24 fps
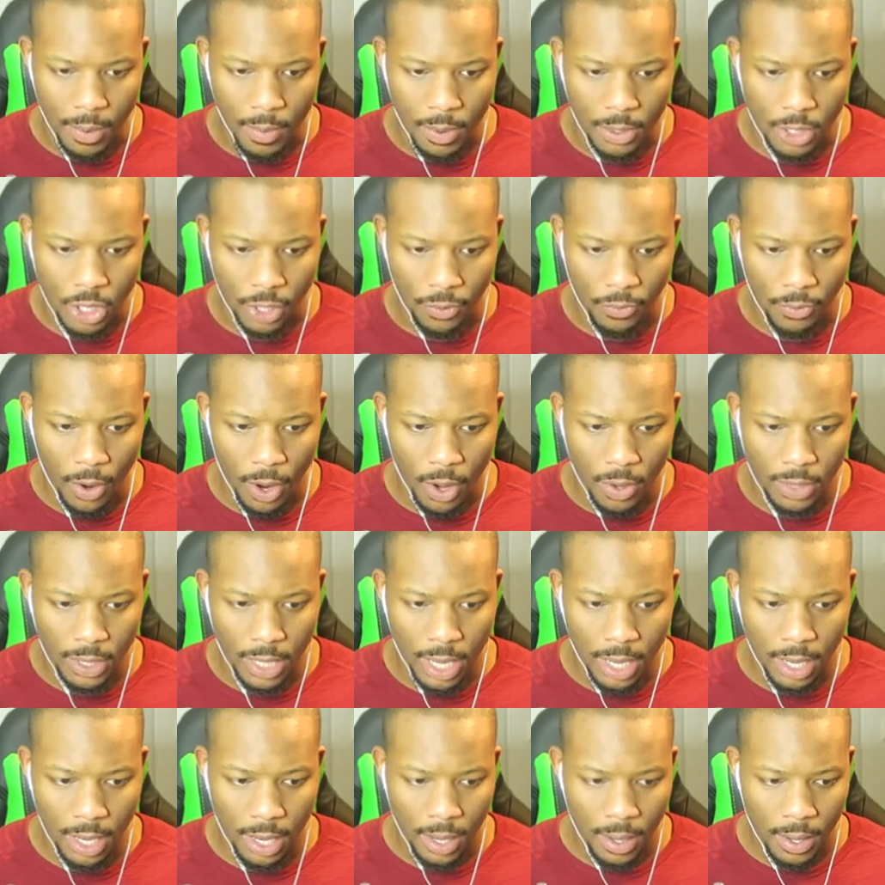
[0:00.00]
someone's just
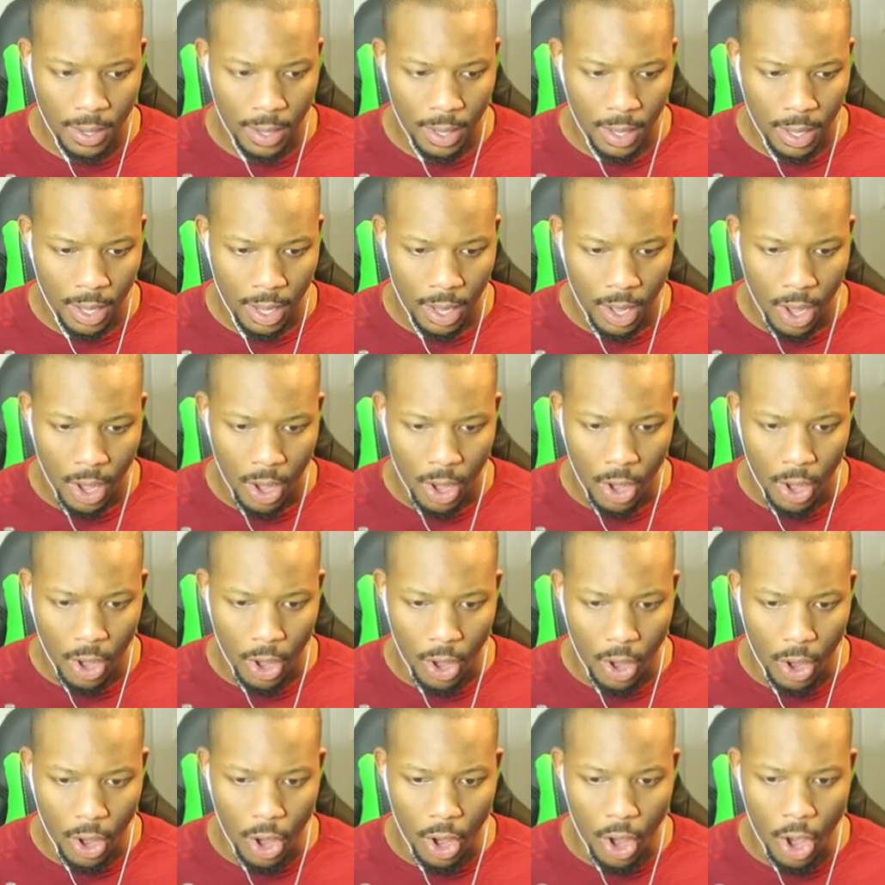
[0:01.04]
frozen.
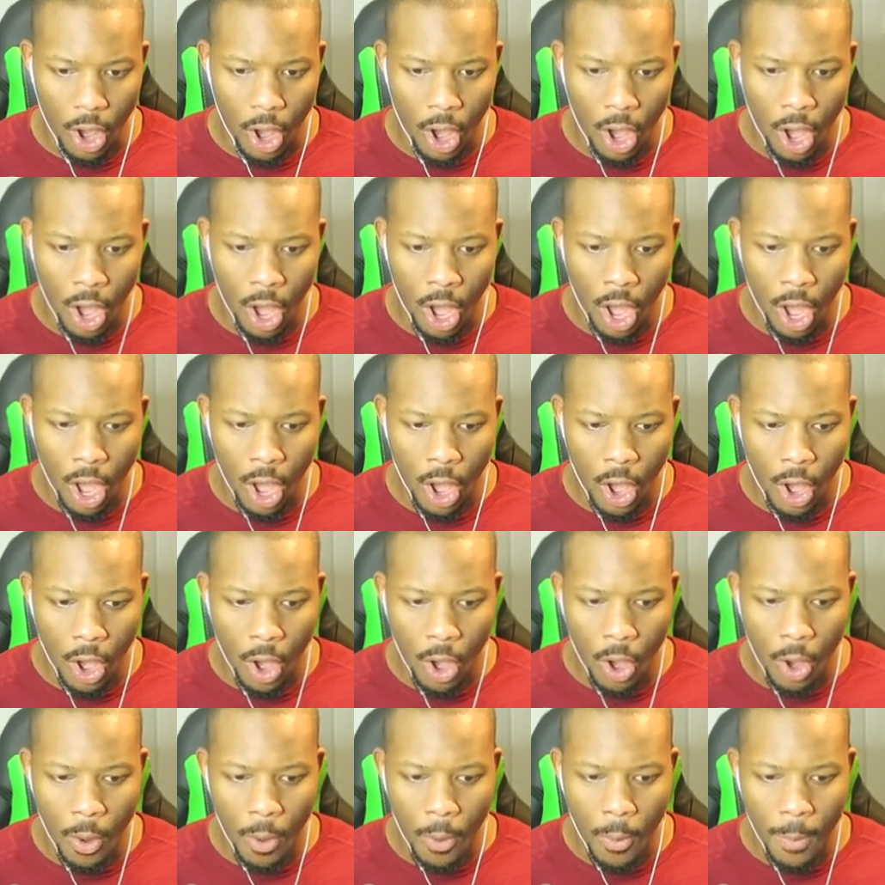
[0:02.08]

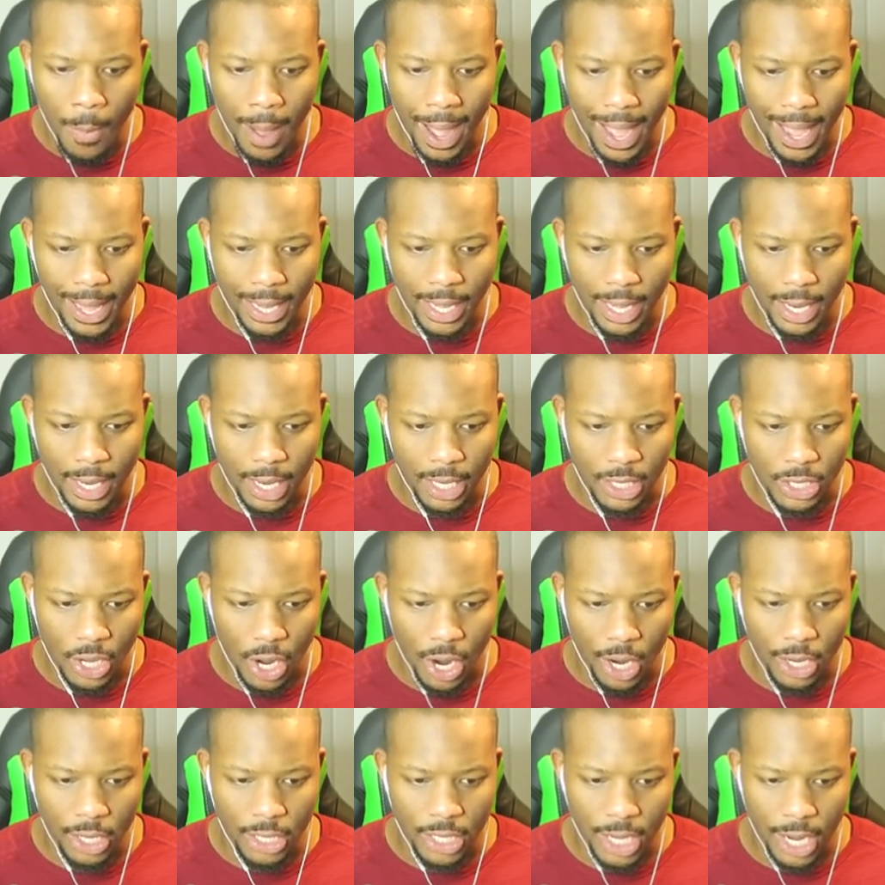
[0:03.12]
Oh my goodness,
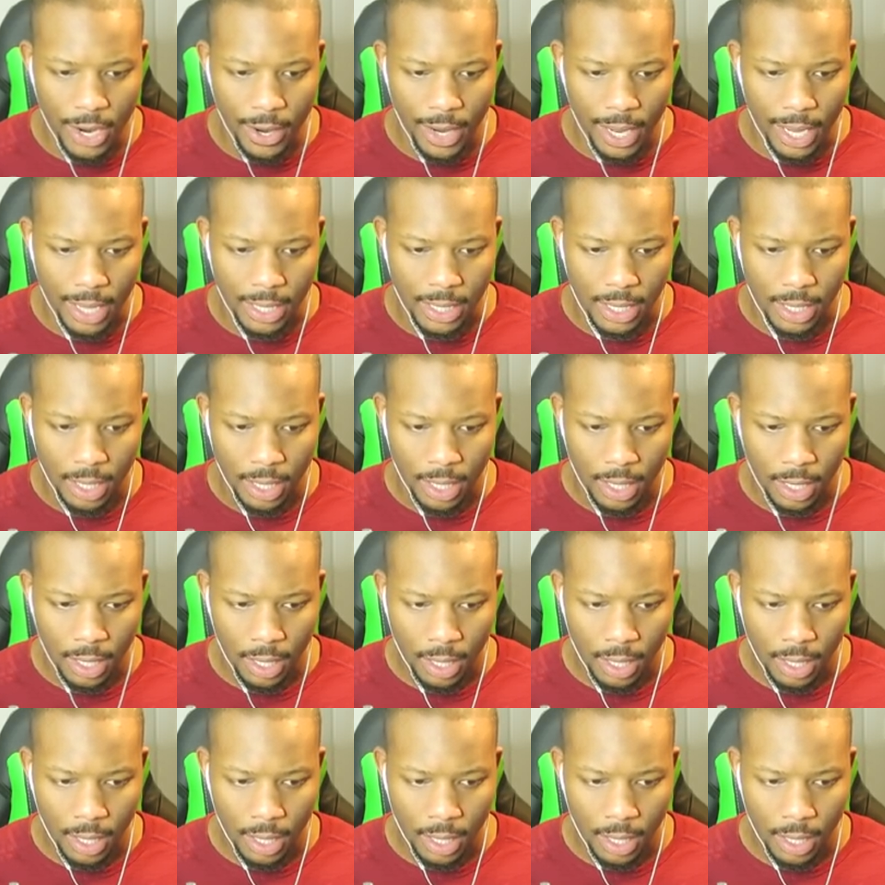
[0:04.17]
are you serious?